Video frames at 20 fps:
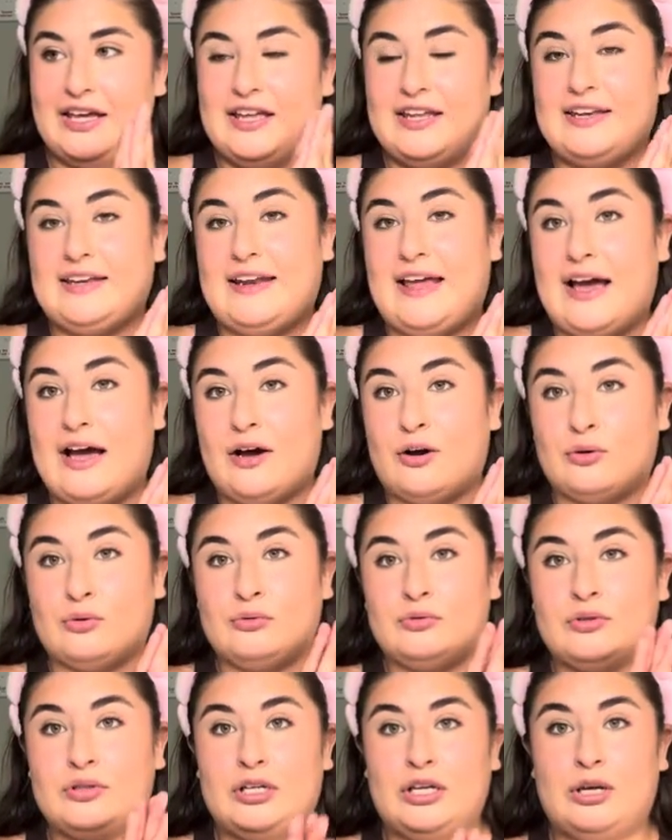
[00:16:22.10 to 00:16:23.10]
Now,
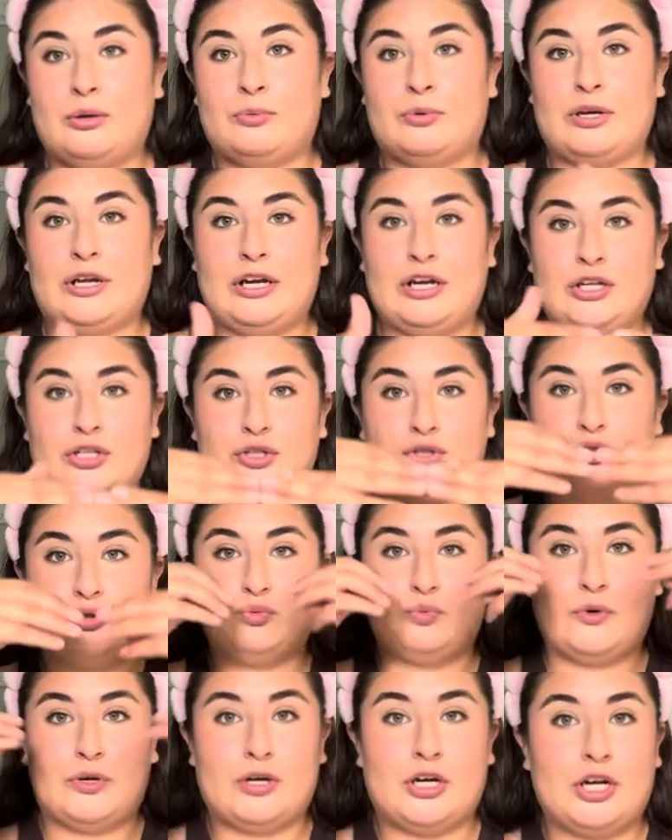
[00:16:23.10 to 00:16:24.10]
we're gonna
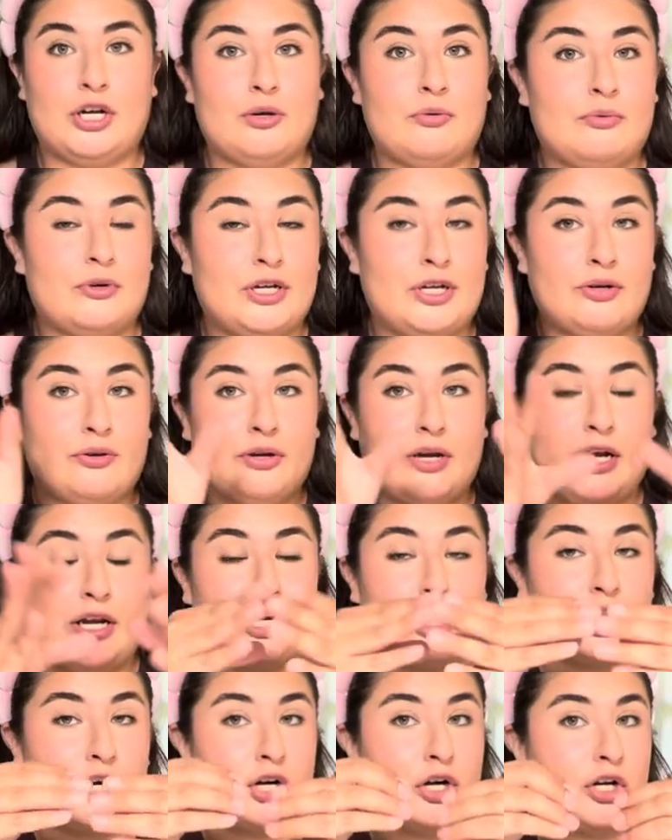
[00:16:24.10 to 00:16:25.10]
we're gonna recreate
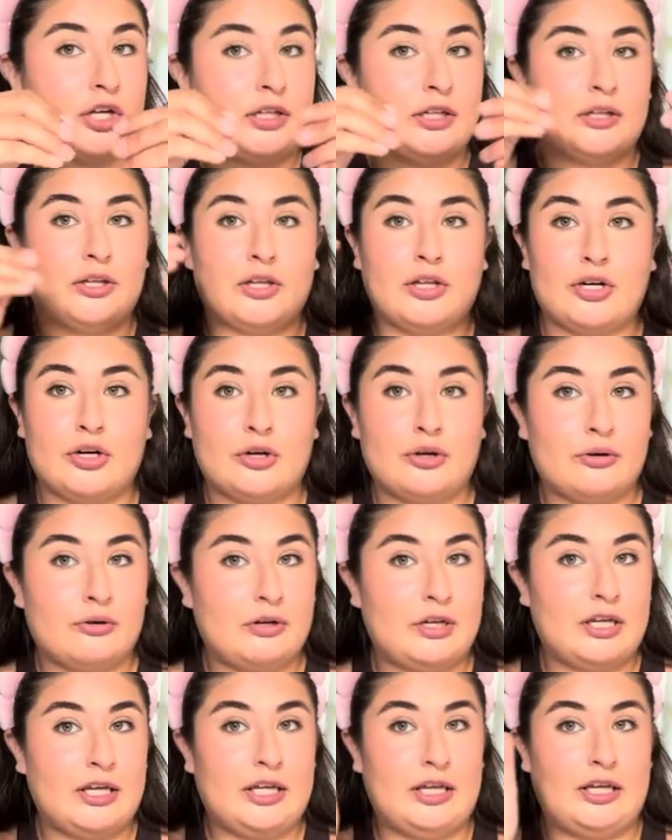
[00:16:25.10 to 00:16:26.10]
her
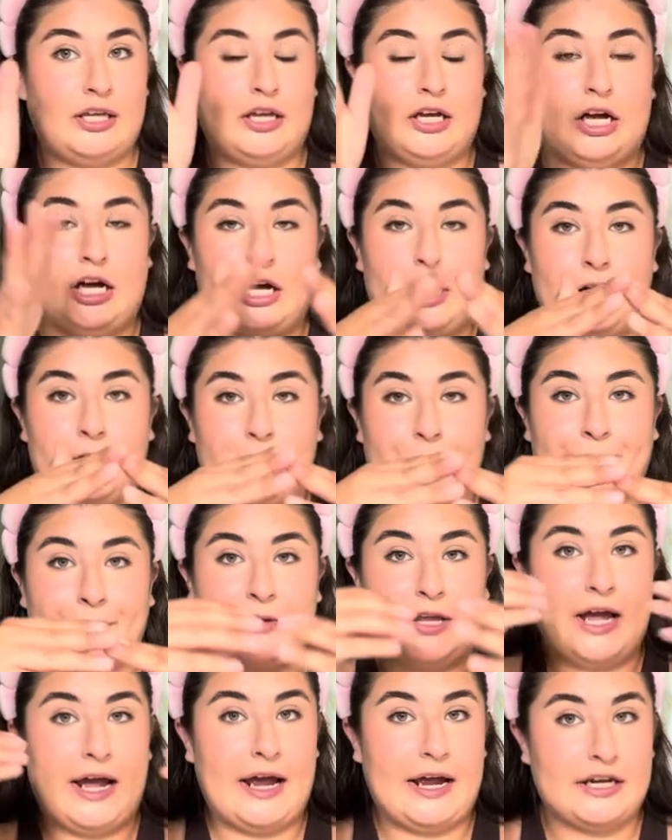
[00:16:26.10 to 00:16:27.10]
glittery um,
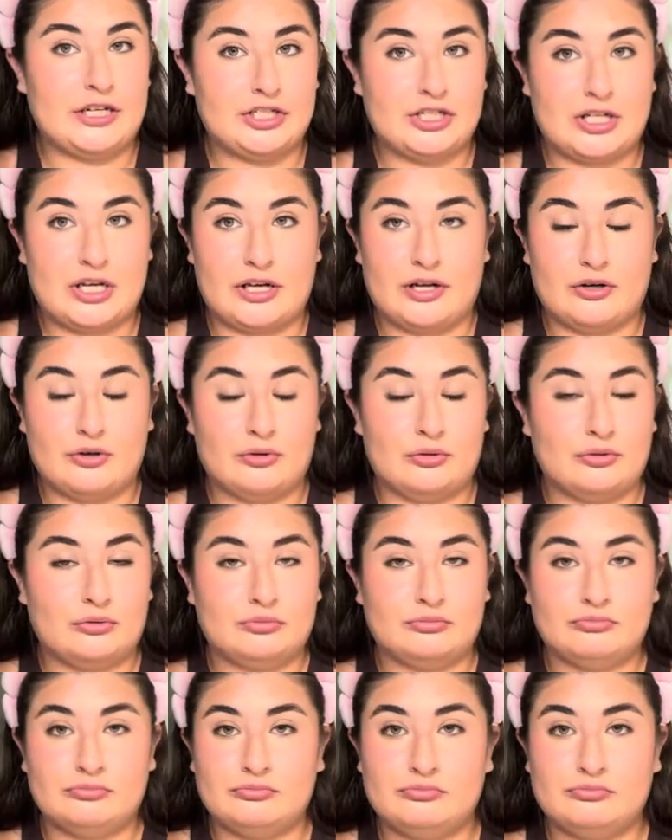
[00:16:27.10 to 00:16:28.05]
eyeshadow